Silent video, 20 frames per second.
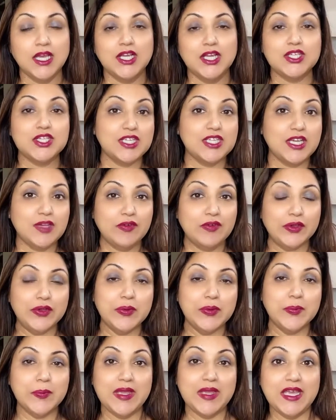Today we're going
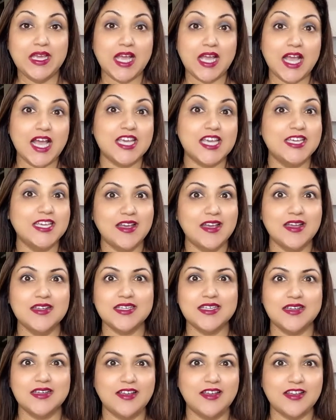to make
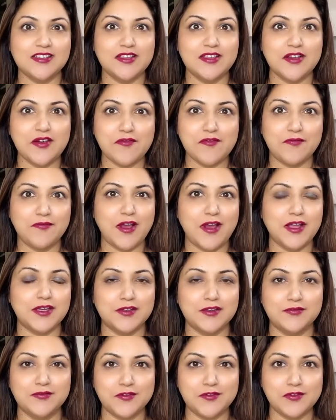yet another
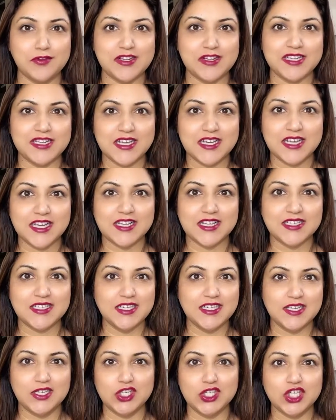wonderful
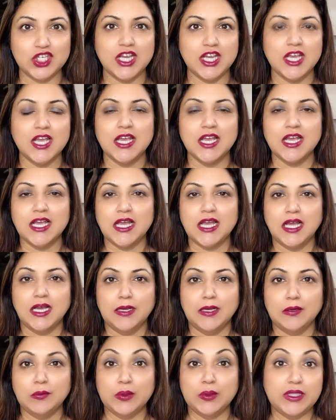dish.
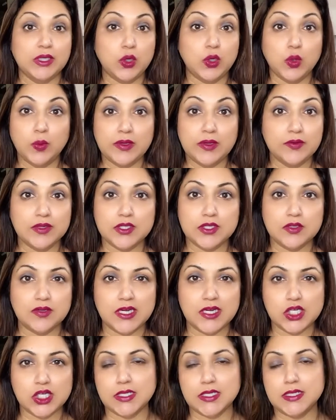With the COVID
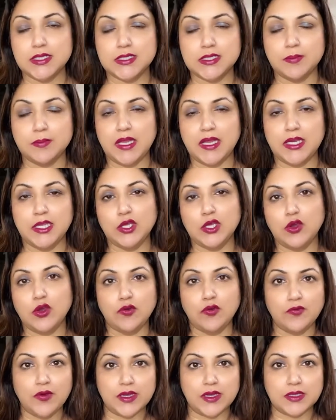restrictions, many
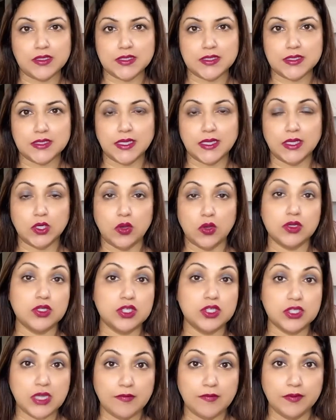of us cannot
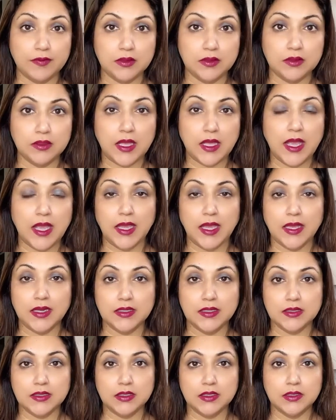travel,
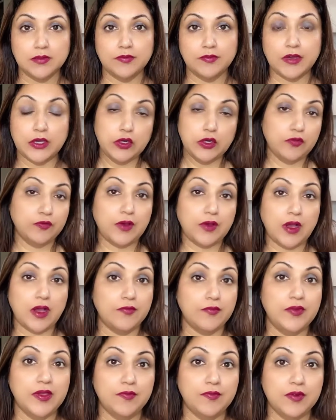and one of our
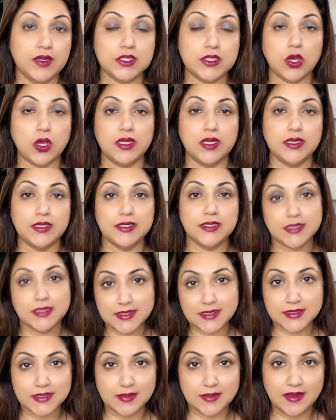favorite holiday
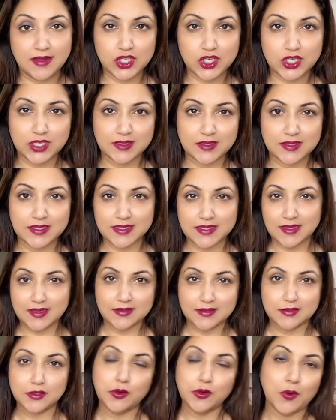destinations
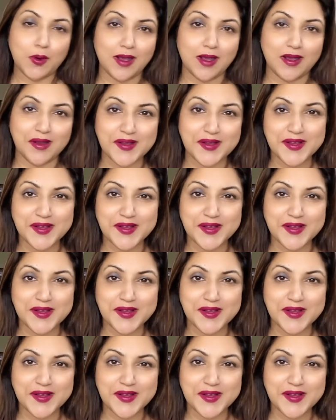is Goa.